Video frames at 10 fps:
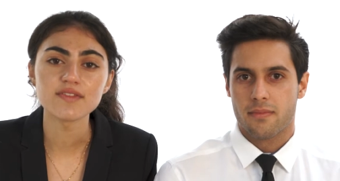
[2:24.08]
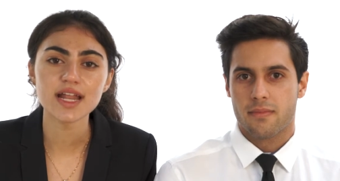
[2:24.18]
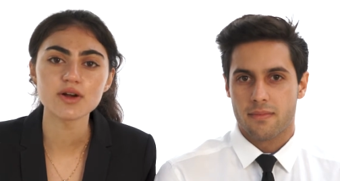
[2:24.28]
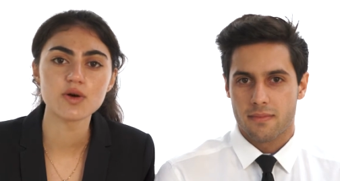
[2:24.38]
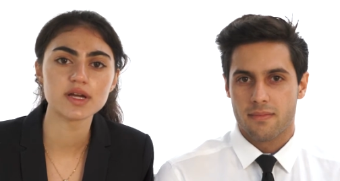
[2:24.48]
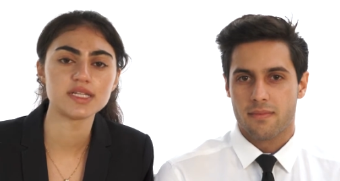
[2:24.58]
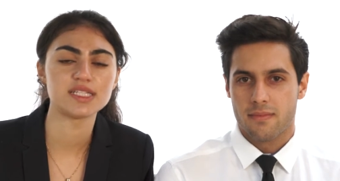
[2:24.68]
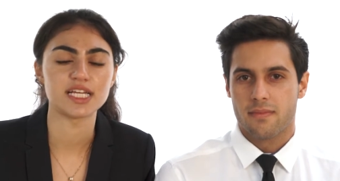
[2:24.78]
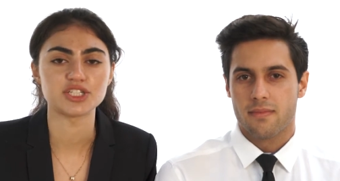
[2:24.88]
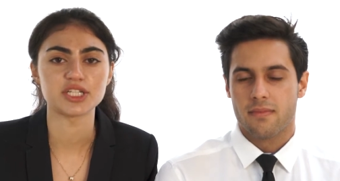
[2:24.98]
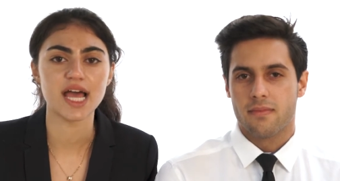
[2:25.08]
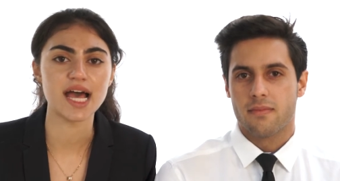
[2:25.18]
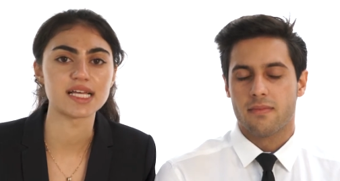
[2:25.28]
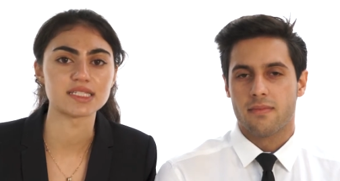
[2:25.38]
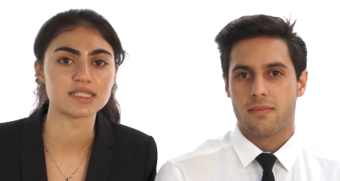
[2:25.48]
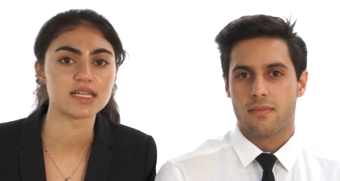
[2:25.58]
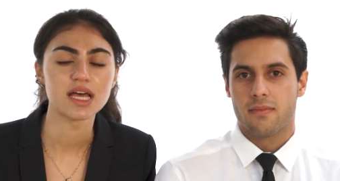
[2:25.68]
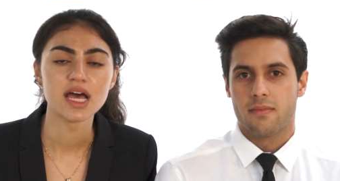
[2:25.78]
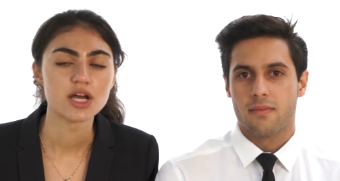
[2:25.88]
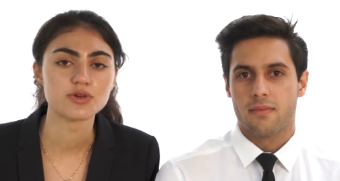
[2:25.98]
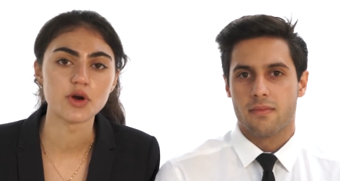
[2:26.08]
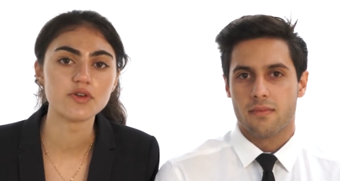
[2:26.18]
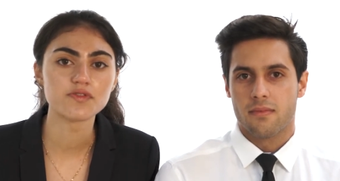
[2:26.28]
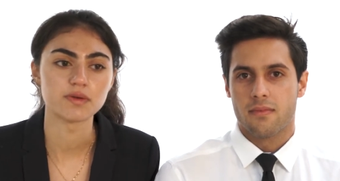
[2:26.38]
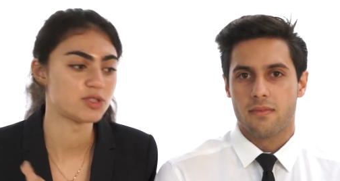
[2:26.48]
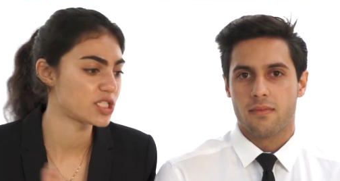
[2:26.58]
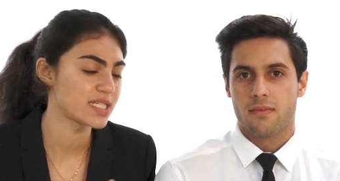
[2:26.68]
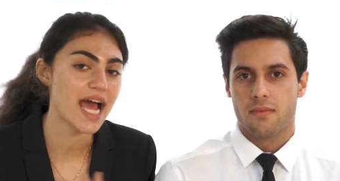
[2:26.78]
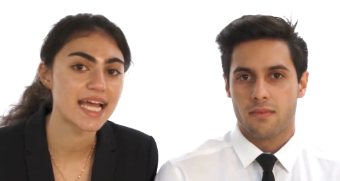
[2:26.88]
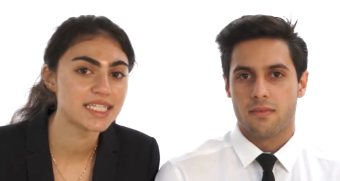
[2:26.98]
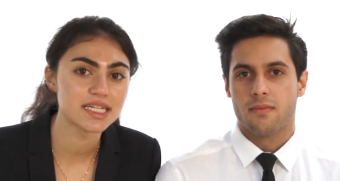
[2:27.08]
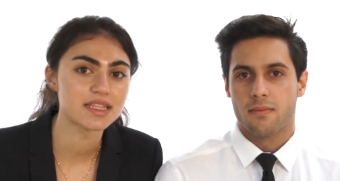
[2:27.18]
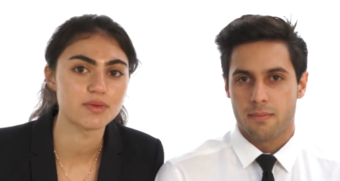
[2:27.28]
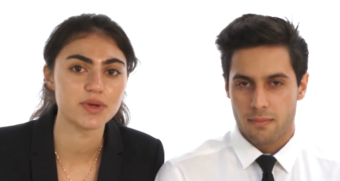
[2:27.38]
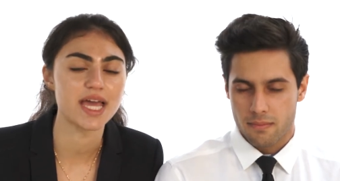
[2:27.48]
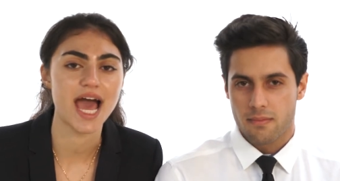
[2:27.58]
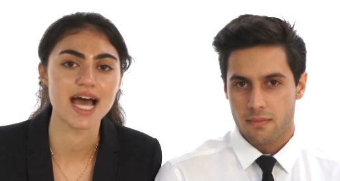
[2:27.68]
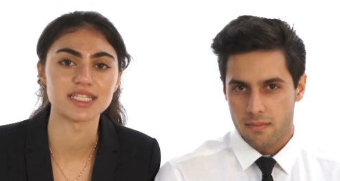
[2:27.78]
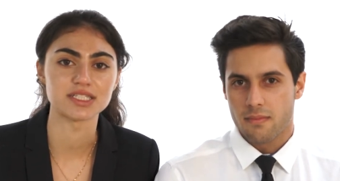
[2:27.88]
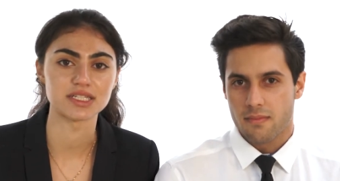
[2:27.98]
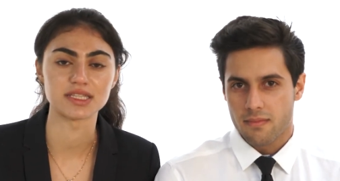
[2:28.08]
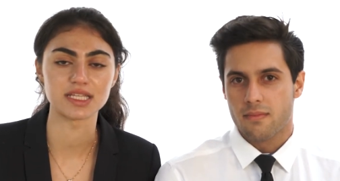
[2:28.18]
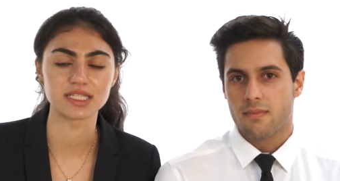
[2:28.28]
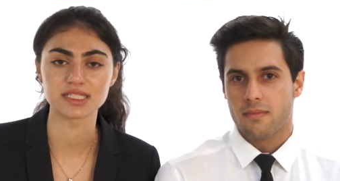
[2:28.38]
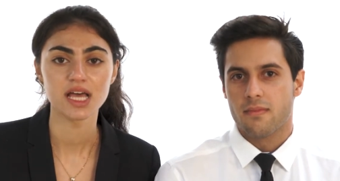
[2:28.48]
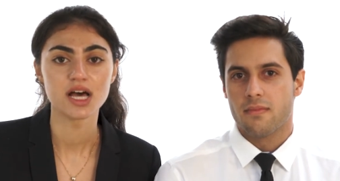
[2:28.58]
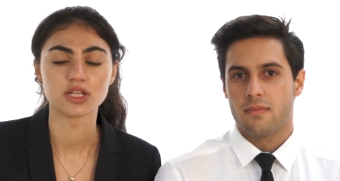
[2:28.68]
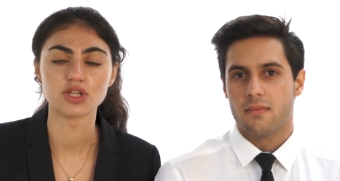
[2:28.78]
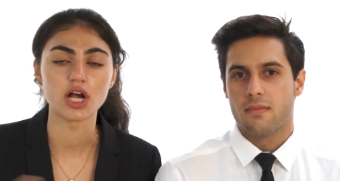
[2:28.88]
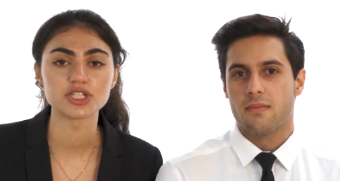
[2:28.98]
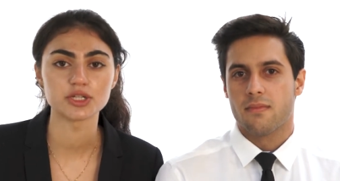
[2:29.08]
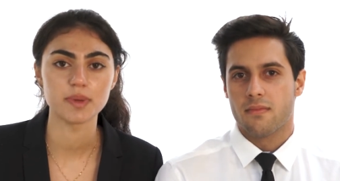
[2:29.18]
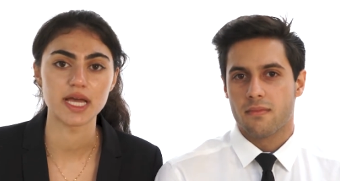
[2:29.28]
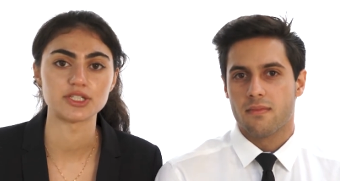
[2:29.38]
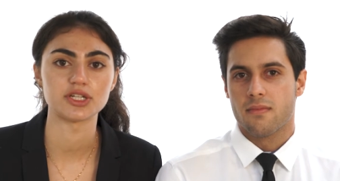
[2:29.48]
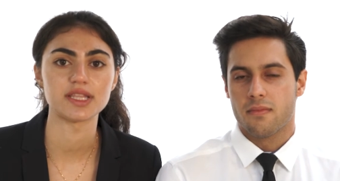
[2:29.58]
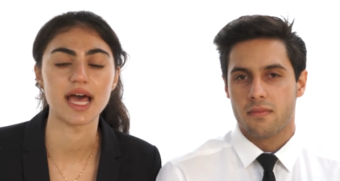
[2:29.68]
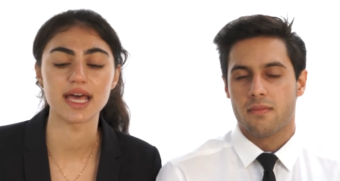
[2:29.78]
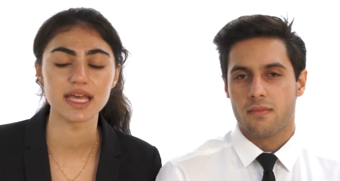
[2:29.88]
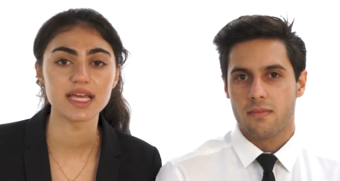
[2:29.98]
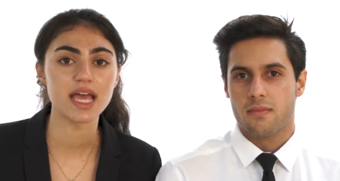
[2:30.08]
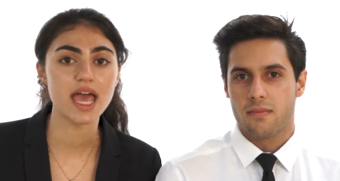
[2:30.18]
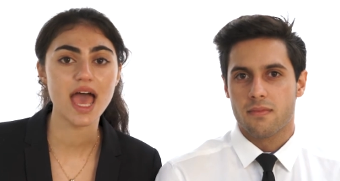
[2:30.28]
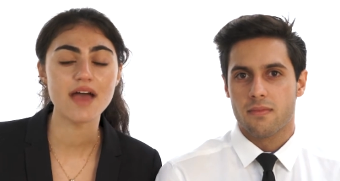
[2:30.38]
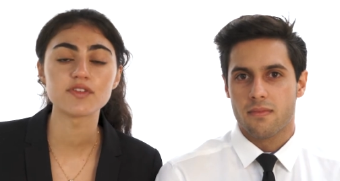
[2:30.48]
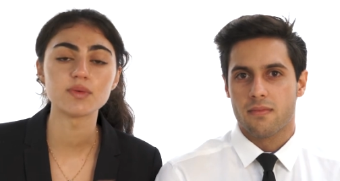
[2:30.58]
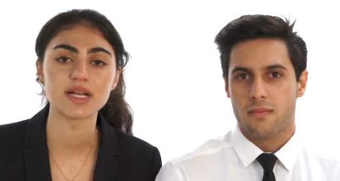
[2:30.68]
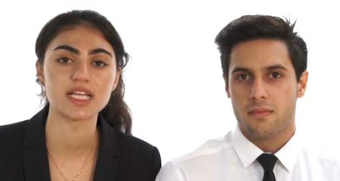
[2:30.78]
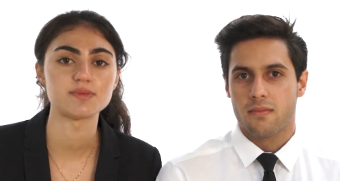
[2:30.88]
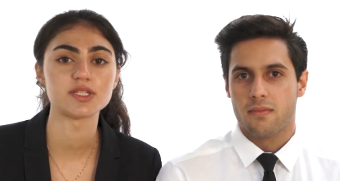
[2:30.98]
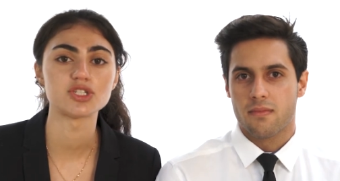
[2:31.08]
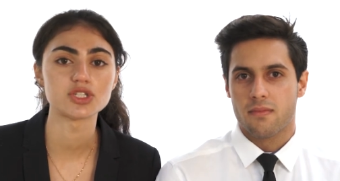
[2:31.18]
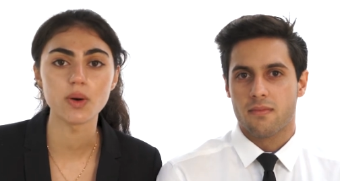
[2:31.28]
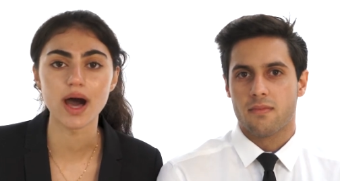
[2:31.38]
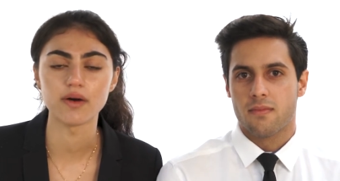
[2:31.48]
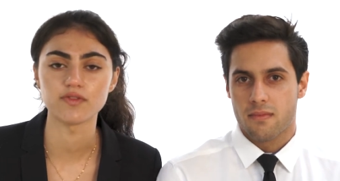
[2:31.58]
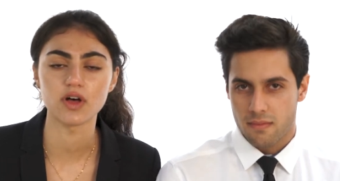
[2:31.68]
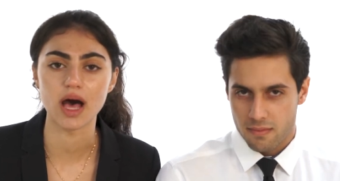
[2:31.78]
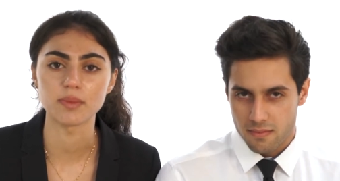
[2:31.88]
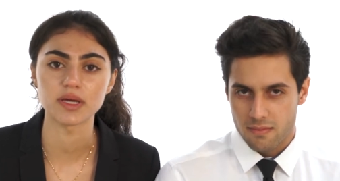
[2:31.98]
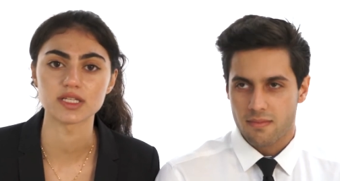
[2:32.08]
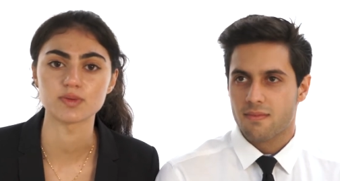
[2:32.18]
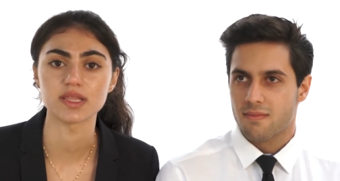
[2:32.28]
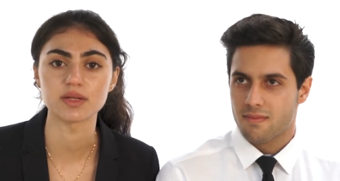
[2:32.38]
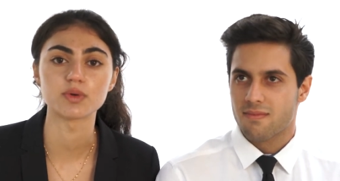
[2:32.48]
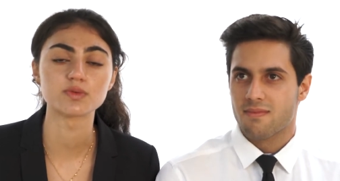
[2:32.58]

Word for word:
Speaker 1: that our organization has grown from just an idea that we had to this larger picture that everyone has been so helpful helping us with and we're